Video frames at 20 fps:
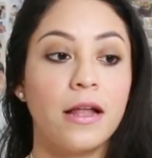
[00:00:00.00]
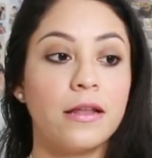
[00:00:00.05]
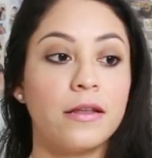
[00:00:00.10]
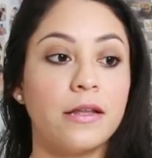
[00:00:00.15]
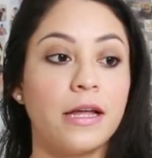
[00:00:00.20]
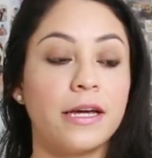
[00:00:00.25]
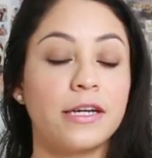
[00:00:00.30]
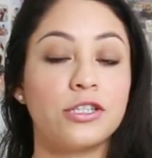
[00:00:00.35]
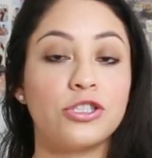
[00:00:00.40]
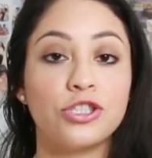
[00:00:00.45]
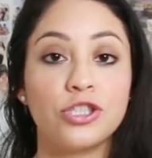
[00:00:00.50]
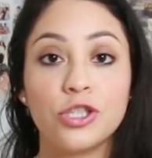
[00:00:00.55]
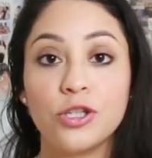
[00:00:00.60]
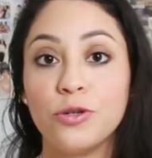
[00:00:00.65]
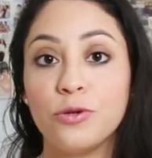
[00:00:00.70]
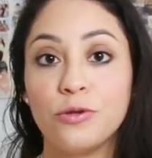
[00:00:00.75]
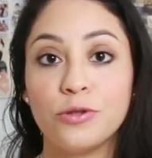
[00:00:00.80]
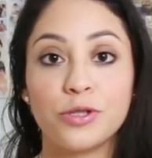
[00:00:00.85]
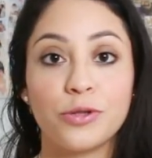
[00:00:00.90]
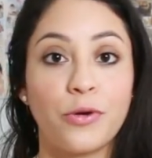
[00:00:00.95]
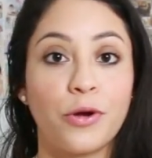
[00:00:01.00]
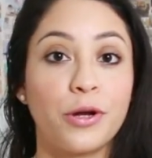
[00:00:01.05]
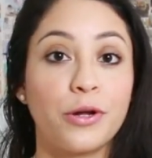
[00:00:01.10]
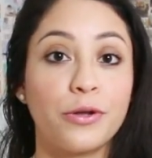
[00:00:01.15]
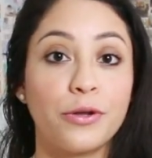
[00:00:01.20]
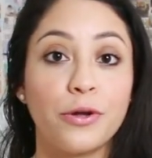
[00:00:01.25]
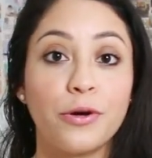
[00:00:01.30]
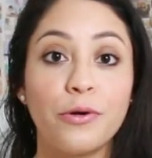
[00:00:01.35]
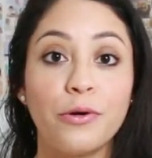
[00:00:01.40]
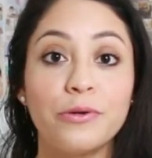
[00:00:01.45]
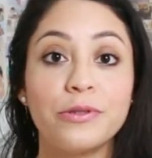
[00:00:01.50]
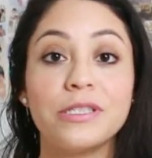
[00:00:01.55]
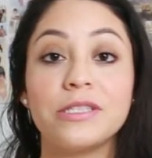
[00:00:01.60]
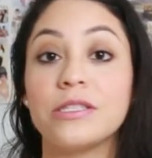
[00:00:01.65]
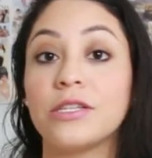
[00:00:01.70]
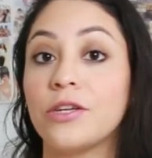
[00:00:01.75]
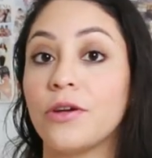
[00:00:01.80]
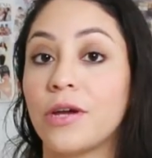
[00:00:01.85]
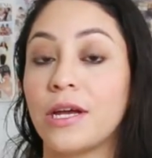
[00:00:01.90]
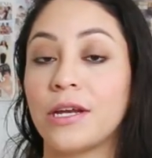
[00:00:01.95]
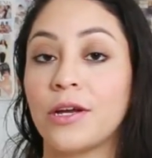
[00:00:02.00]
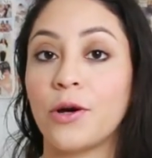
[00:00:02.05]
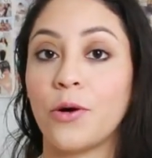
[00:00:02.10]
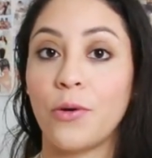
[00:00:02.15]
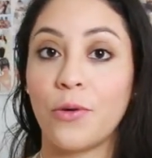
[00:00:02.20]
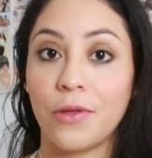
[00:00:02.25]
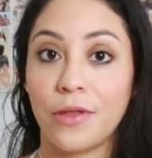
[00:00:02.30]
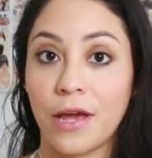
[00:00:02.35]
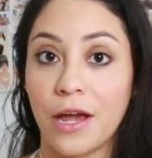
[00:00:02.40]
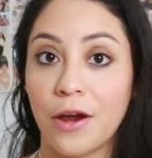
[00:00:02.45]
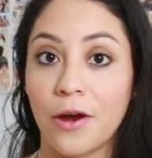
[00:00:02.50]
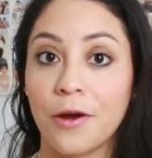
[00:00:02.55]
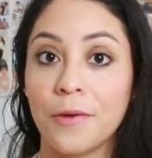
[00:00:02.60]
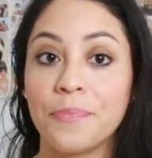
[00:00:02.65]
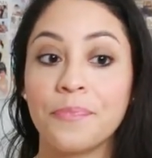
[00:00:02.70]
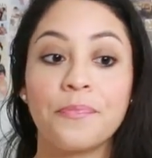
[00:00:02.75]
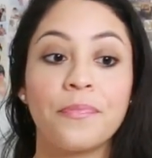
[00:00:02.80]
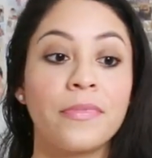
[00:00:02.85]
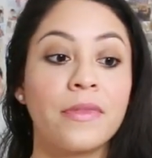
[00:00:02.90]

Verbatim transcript: like shoes or clothes, you can go there